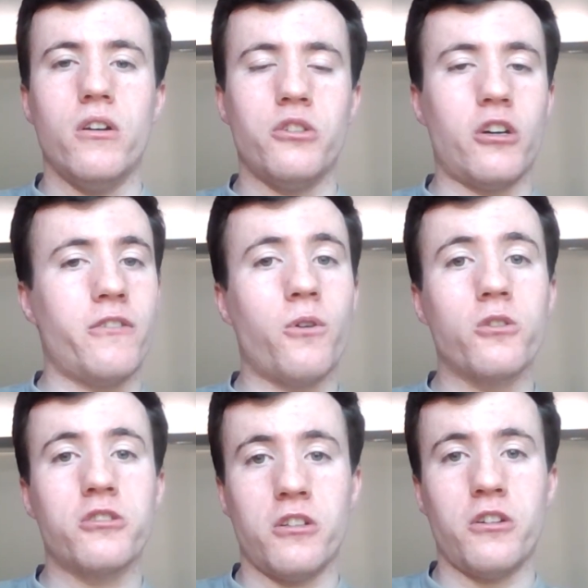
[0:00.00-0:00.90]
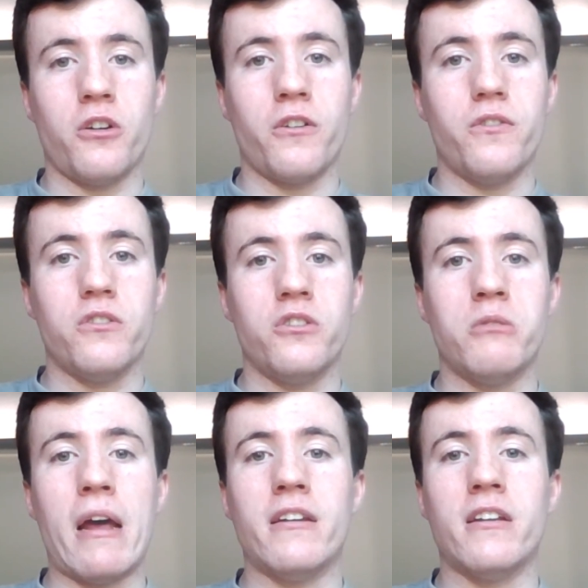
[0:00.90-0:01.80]
So I was fortunate enough to
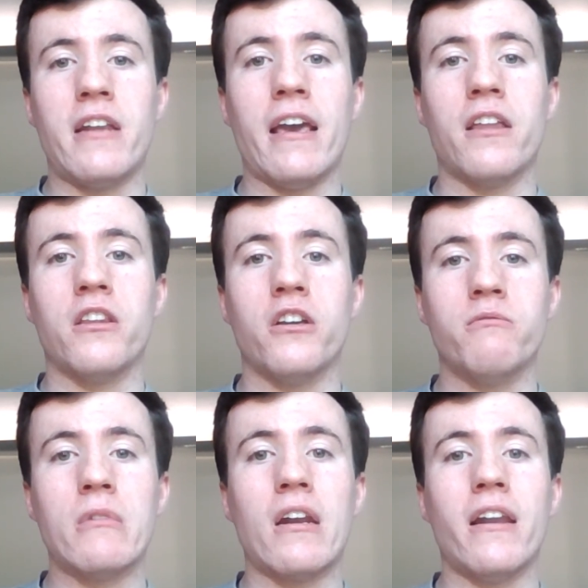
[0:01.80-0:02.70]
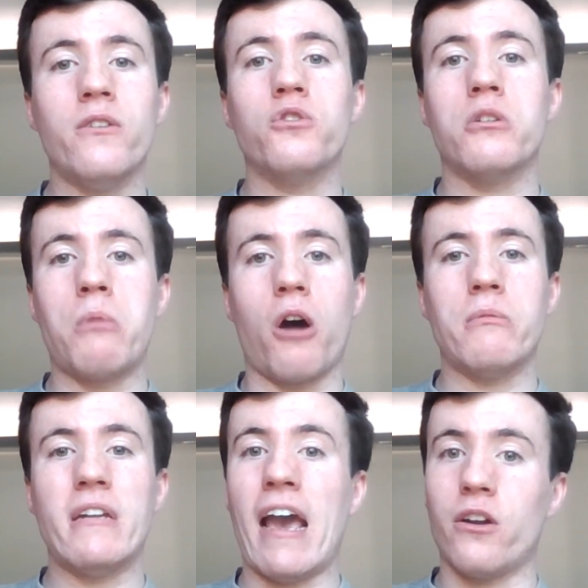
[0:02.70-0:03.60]
spend a day at the government legal
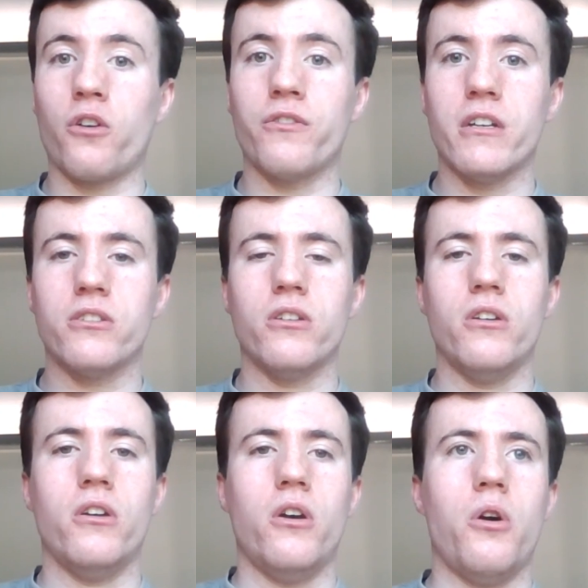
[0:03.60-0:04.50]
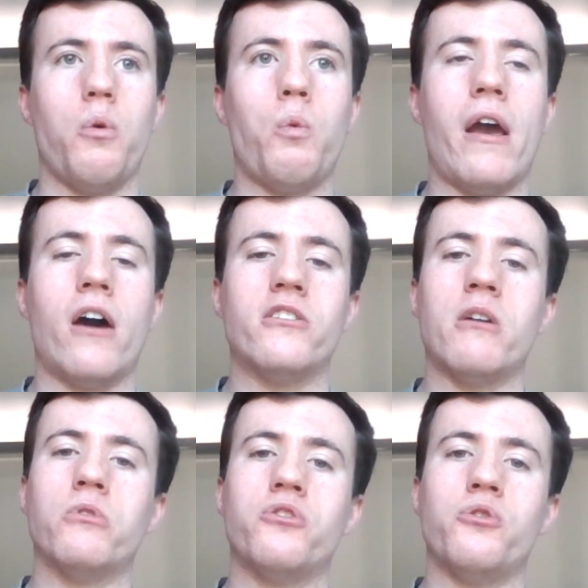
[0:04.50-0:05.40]
department head office, where I was
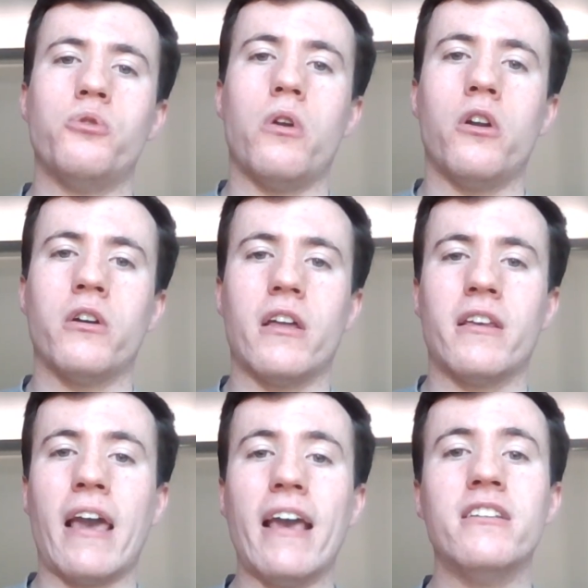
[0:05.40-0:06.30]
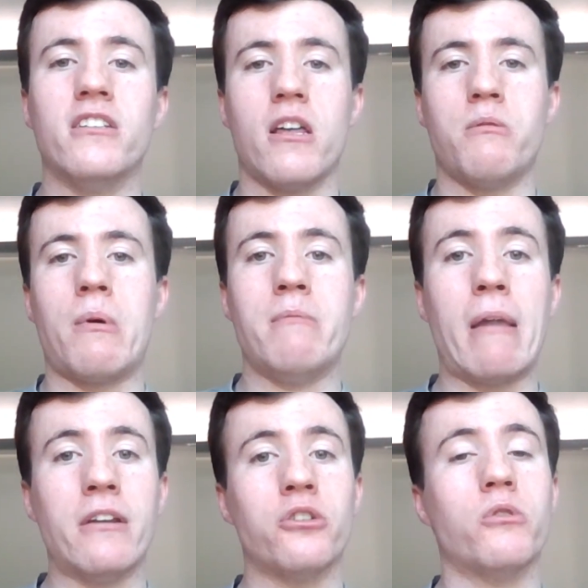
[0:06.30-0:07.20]
able to look at the cases that my
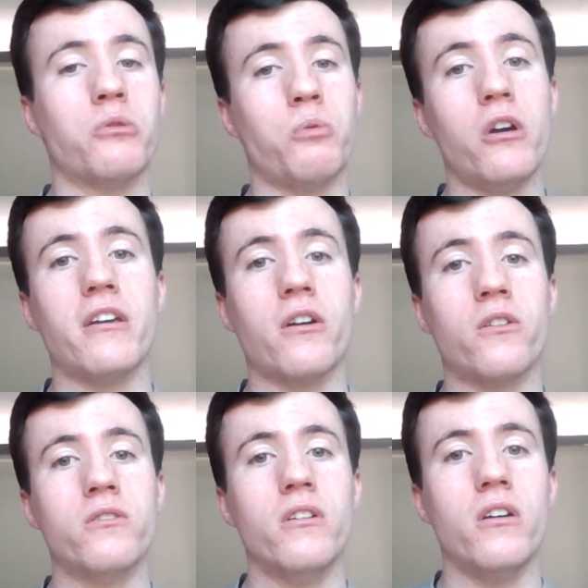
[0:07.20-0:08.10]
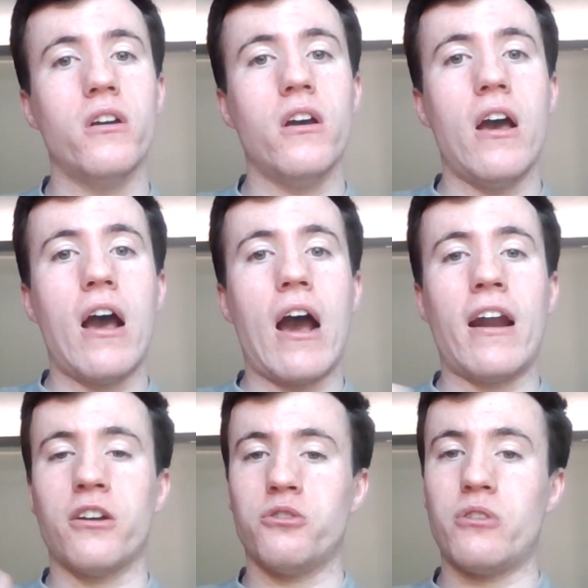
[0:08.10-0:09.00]
mentor was working on,
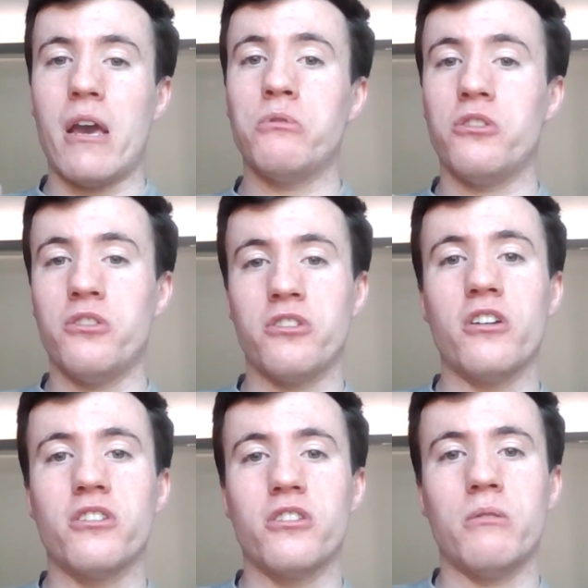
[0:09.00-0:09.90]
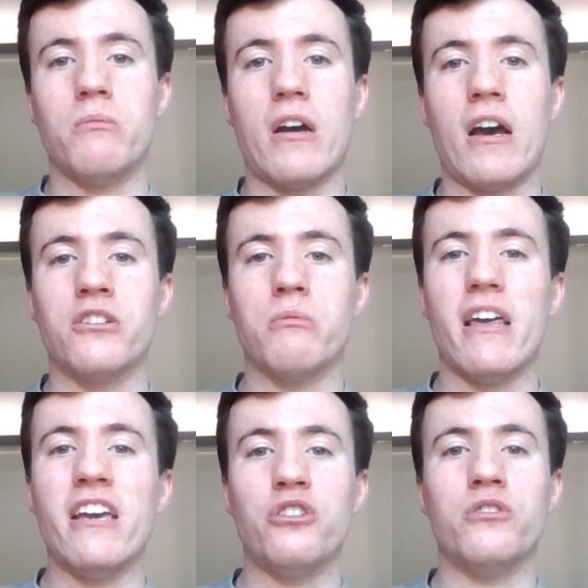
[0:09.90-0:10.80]
and I was able to discuss them and some
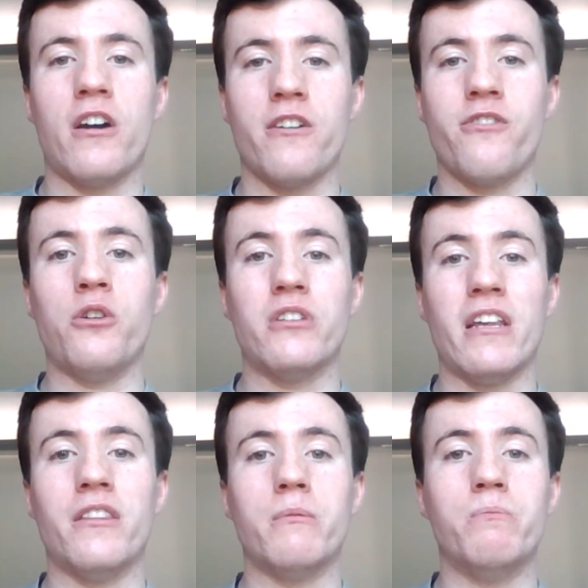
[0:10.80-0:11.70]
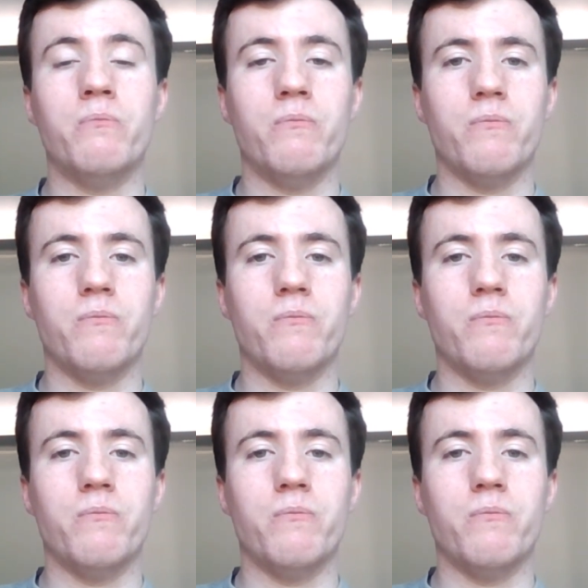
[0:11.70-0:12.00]
of the issues that arose in them.